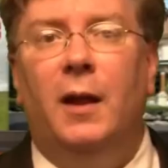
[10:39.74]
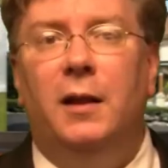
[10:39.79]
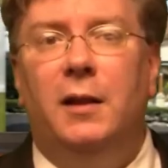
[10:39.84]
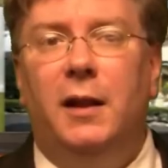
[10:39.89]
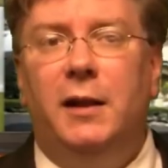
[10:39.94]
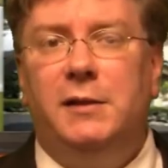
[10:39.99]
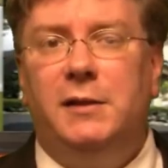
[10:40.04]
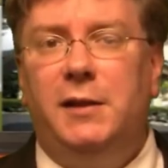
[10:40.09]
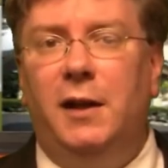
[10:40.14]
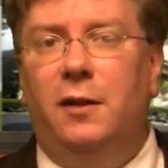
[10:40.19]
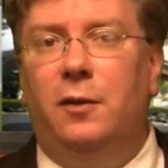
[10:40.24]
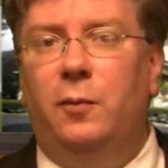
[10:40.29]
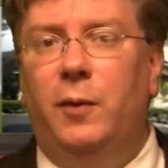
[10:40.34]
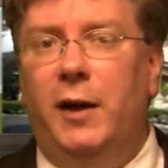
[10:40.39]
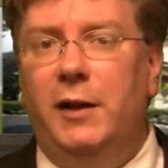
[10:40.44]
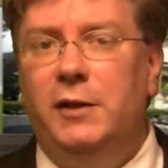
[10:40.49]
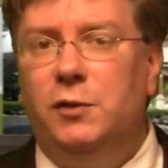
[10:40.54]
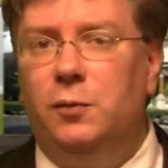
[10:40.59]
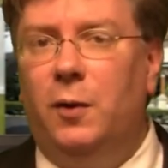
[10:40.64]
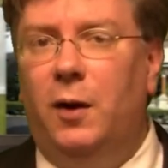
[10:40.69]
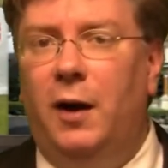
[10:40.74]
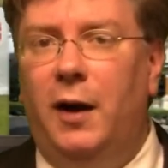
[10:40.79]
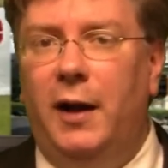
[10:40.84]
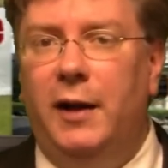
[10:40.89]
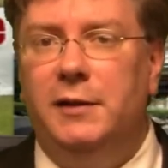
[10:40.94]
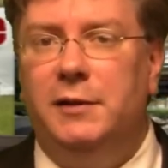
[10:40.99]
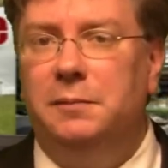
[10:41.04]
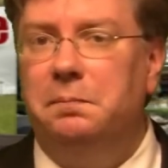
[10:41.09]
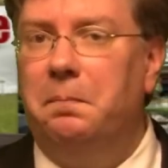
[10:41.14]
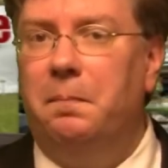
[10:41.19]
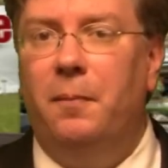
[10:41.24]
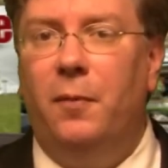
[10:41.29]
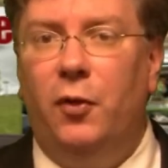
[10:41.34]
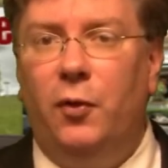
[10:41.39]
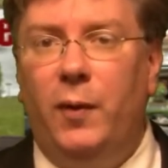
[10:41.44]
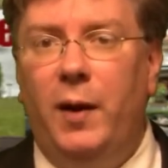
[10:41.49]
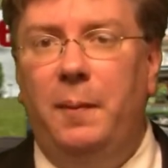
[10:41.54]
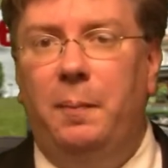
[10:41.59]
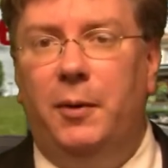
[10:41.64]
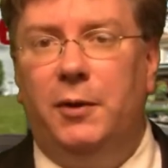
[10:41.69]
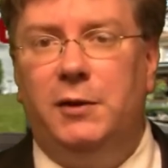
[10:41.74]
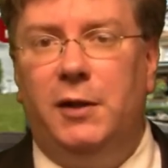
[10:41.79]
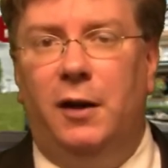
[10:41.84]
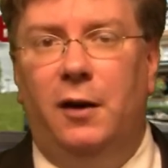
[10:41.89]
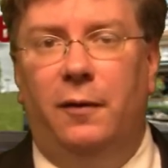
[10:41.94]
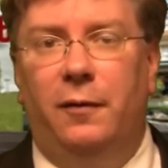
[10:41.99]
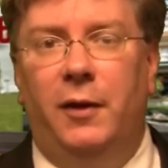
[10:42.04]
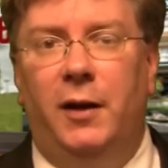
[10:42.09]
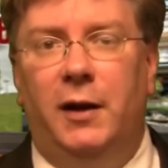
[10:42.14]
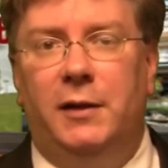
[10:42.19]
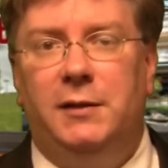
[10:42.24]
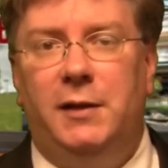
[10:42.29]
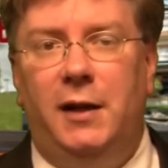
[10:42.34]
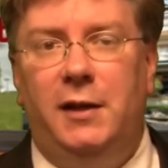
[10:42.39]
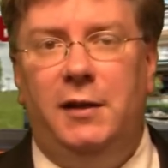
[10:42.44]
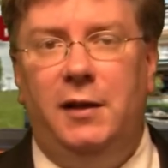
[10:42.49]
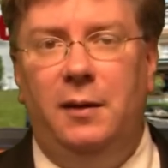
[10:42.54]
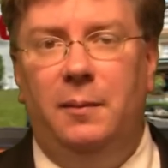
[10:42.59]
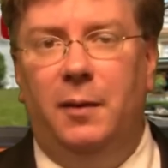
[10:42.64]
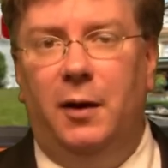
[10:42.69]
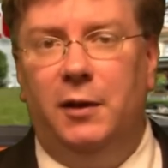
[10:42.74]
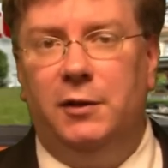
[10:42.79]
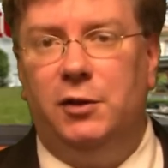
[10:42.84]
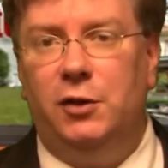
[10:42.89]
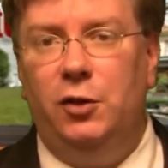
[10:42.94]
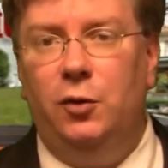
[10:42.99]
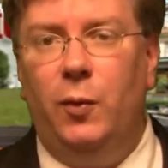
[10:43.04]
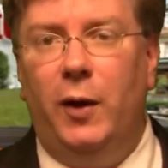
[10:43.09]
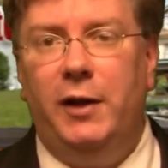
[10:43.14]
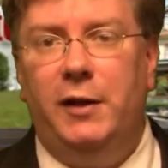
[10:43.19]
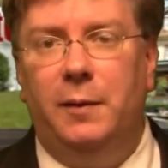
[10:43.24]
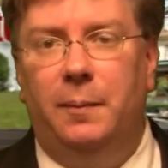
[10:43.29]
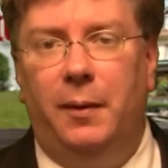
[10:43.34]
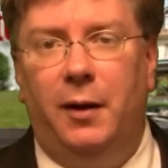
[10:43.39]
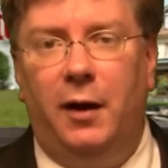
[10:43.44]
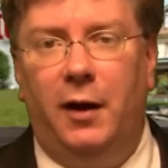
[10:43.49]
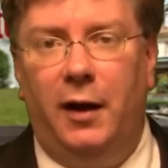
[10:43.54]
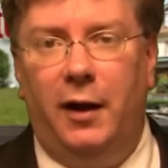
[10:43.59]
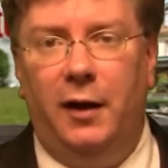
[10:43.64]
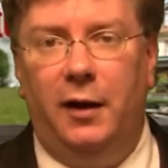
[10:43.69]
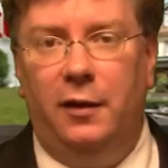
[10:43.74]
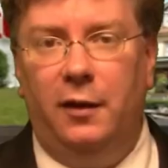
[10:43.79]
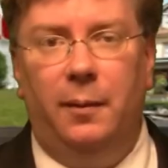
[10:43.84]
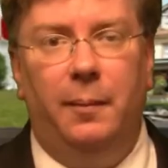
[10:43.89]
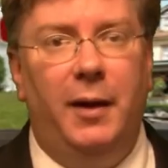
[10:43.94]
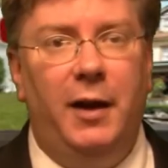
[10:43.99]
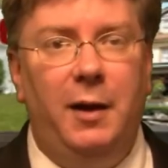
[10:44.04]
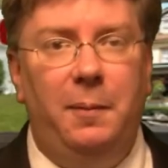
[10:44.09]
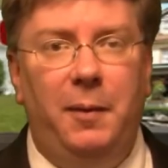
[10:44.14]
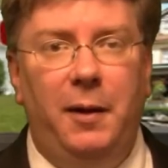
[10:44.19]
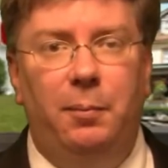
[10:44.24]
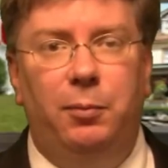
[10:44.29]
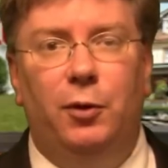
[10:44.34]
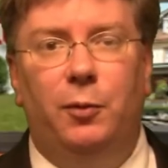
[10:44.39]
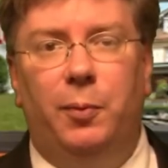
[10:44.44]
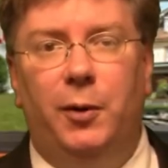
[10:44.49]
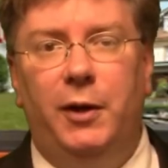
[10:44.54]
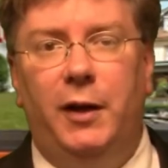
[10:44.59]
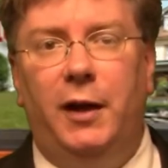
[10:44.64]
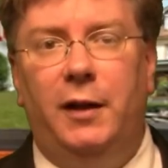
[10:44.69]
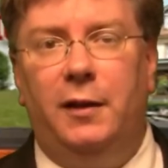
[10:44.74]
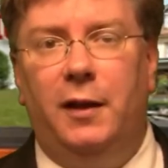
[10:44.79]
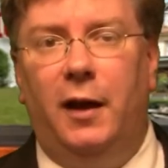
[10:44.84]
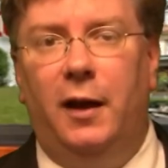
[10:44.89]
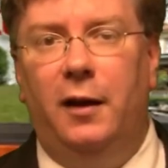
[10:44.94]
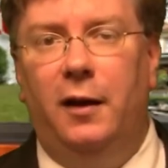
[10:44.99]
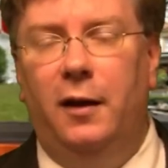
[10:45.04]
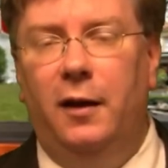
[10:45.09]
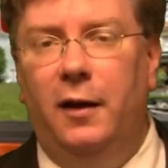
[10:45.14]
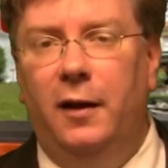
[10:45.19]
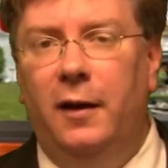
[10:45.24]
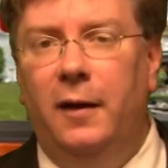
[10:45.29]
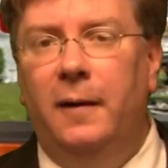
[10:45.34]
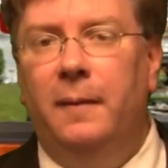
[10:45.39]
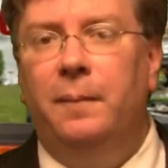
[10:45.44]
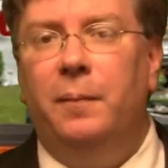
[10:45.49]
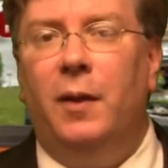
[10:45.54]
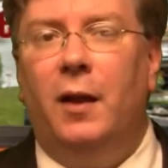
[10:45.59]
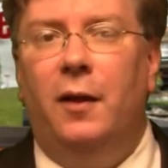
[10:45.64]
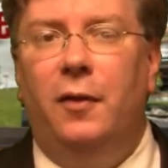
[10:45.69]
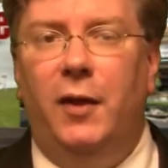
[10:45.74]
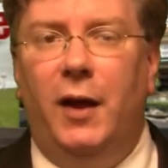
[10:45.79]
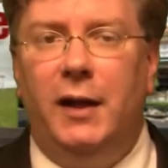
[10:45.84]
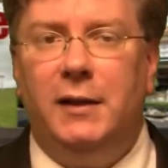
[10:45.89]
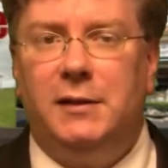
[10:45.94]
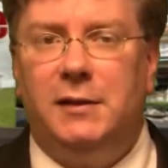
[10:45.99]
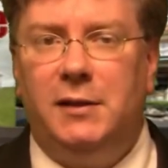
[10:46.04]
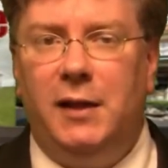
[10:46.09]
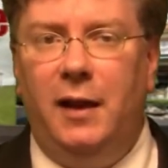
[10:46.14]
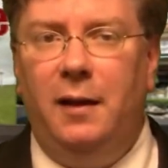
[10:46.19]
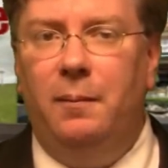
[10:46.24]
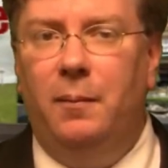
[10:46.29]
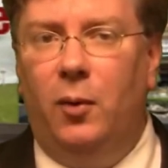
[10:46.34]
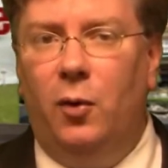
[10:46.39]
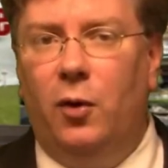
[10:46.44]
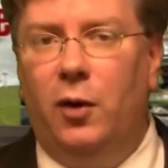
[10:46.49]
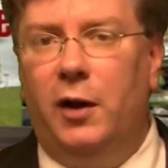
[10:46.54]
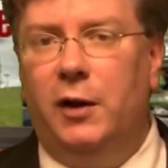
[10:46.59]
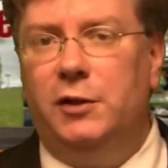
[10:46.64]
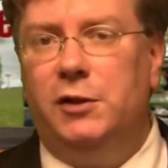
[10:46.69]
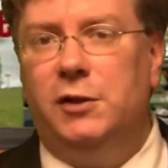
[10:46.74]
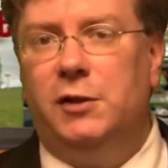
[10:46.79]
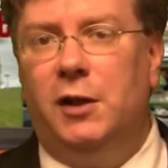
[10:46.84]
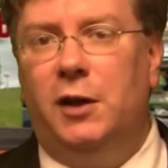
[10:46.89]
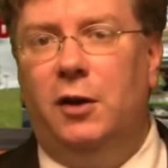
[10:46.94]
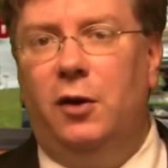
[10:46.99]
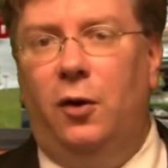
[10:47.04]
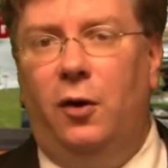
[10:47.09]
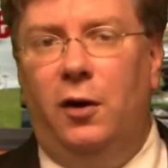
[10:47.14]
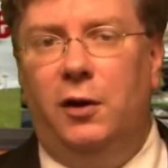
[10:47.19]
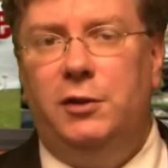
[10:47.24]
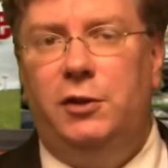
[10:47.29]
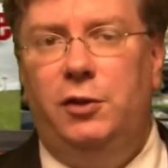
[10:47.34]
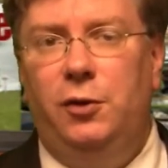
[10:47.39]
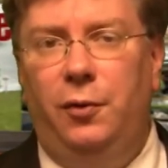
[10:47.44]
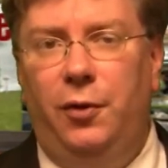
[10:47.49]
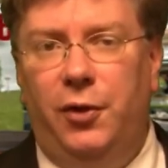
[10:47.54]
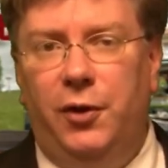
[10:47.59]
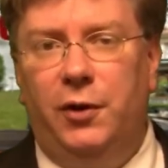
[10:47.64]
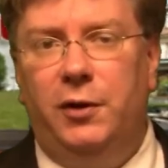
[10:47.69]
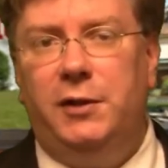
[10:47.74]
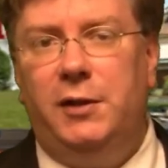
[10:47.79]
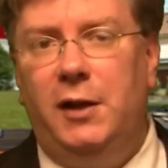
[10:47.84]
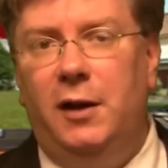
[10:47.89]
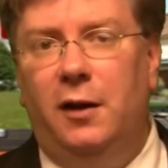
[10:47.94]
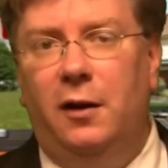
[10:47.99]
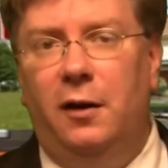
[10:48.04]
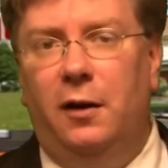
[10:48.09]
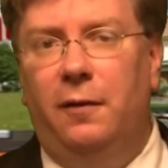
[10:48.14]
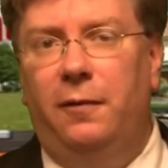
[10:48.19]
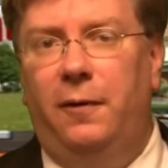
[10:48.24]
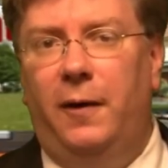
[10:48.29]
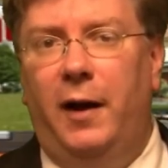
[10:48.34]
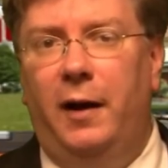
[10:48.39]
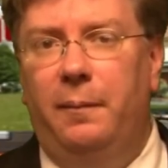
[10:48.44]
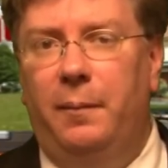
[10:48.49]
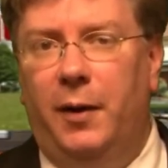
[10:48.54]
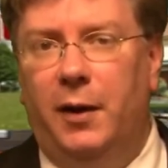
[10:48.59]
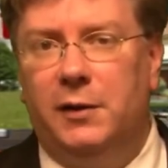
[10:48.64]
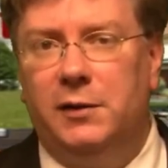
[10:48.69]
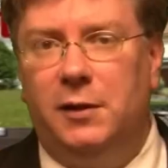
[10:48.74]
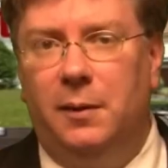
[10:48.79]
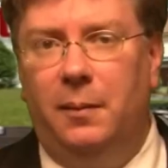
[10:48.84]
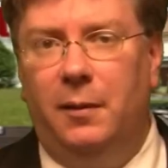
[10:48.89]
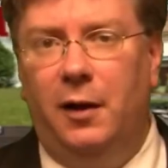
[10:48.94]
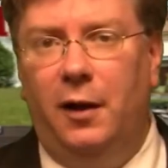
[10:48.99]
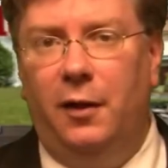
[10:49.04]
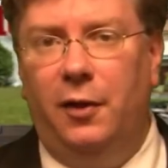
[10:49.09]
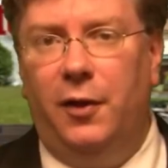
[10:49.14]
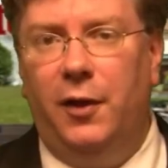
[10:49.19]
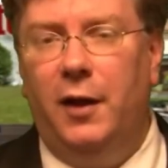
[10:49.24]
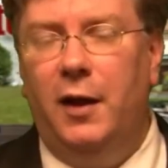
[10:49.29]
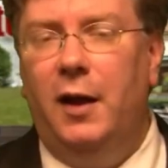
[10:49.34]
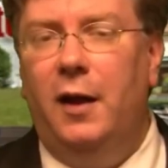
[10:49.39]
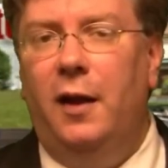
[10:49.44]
Let's say the rates rise 3% over the next 18 months and you wait to buy. And there are many people who predict that. That same mortgage is going to cost you 1305 bucks a month.